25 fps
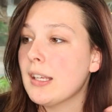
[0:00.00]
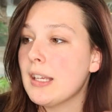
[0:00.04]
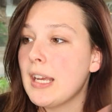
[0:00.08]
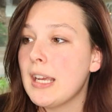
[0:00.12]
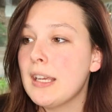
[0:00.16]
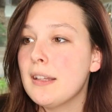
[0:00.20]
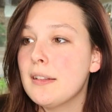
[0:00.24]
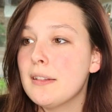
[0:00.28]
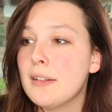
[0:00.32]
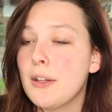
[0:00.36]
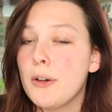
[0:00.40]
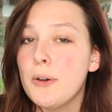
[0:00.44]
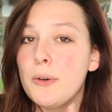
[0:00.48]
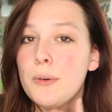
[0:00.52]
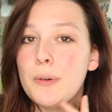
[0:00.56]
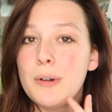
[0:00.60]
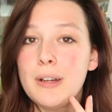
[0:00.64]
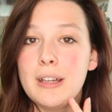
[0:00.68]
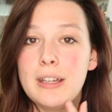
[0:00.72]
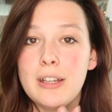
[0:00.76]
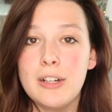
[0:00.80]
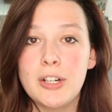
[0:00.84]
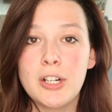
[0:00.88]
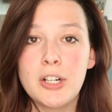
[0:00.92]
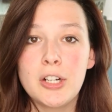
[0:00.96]

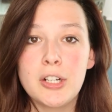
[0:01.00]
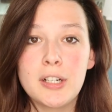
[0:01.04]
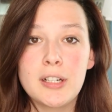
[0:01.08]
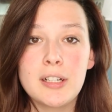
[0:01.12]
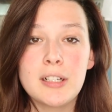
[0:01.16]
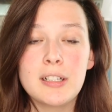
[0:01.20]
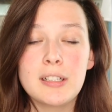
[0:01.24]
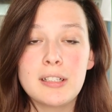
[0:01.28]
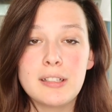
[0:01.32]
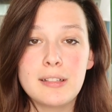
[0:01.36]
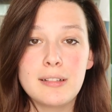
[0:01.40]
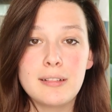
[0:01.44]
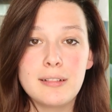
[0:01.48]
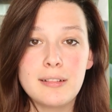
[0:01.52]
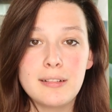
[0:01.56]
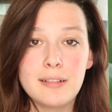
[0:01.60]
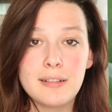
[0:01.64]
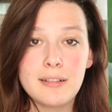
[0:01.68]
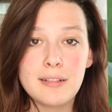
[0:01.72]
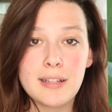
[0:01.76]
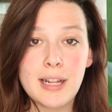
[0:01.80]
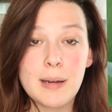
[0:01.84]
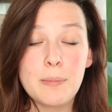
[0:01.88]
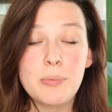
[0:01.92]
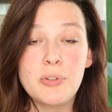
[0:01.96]
Queso, her
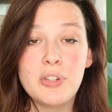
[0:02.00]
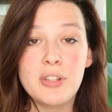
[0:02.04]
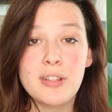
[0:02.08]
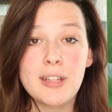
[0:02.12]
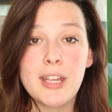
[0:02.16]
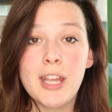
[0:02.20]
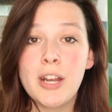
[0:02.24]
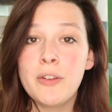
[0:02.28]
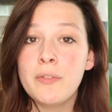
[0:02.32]
setup she's